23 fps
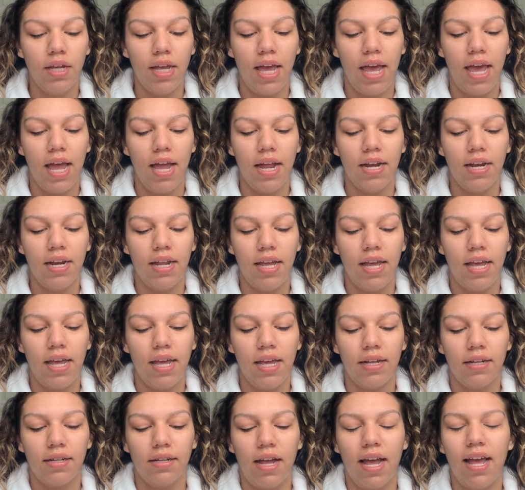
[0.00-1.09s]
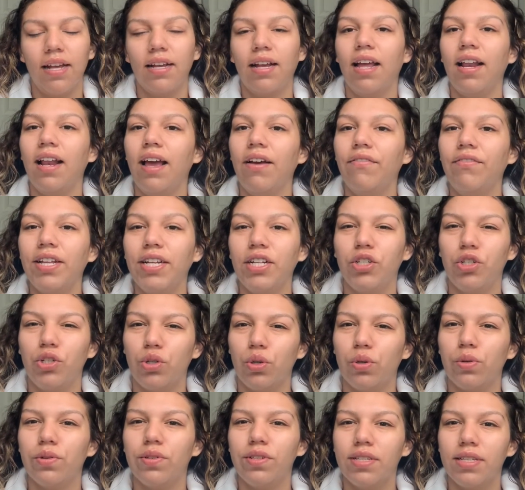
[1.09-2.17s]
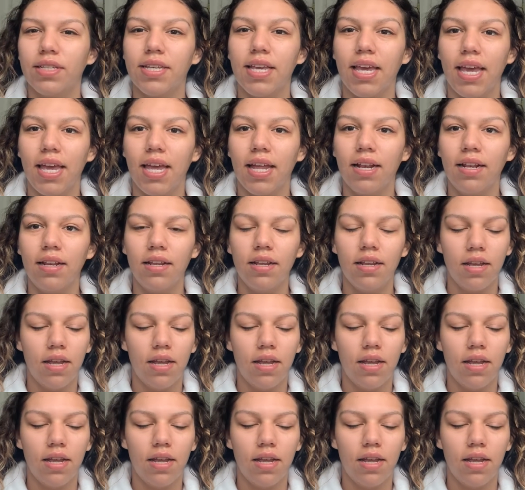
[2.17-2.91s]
and I kind of have like dull skin,